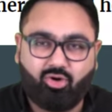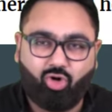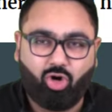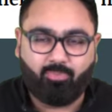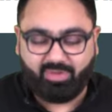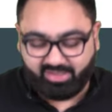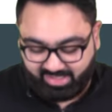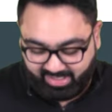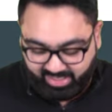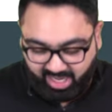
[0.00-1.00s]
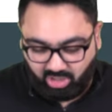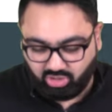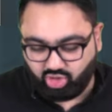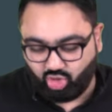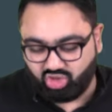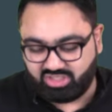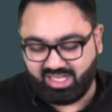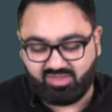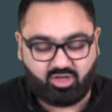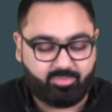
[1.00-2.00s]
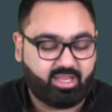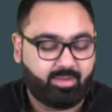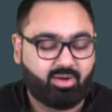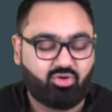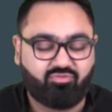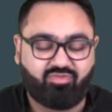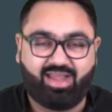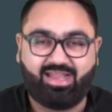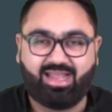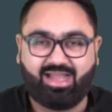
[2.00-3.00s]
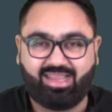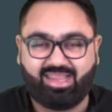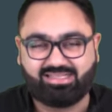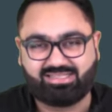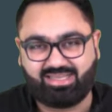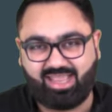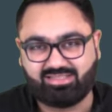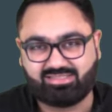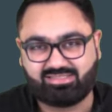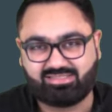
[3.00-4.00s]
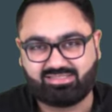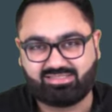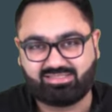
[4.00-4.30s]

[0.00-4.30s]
hoping that now those cells will be able to fight against cancer.